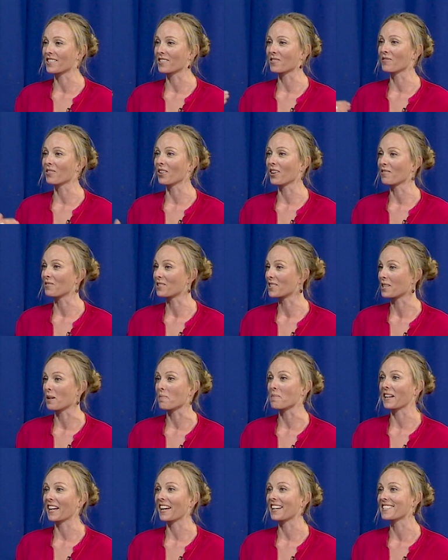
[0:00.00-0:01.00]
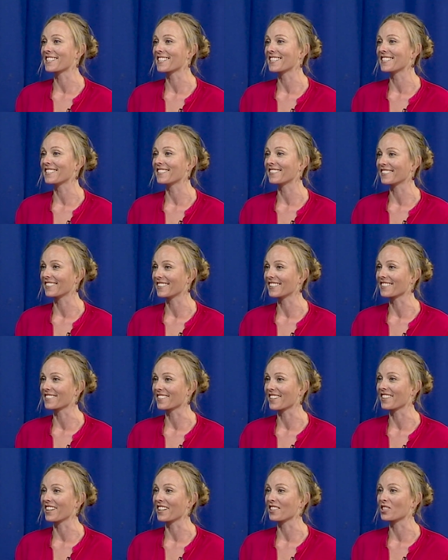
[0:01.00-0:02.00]
to survive stomach acid and
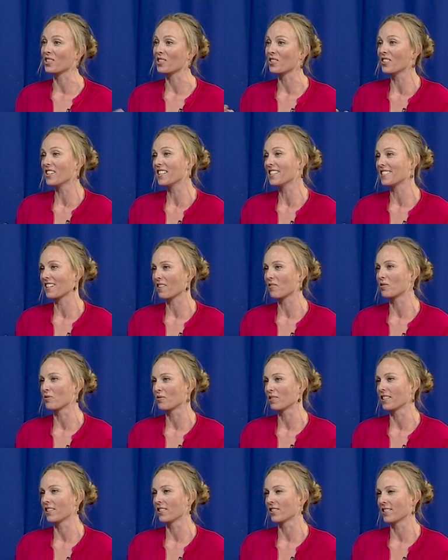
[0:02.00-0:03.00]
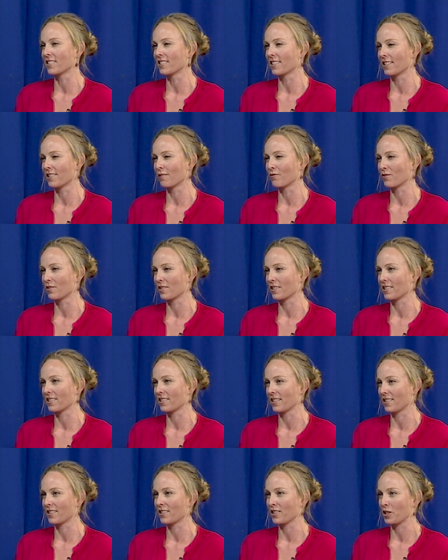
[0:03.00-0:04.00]
things like that. So you need to have a really good delivery
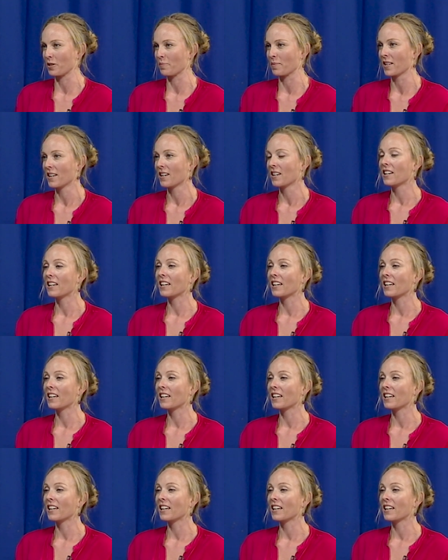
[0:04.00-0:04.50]
system.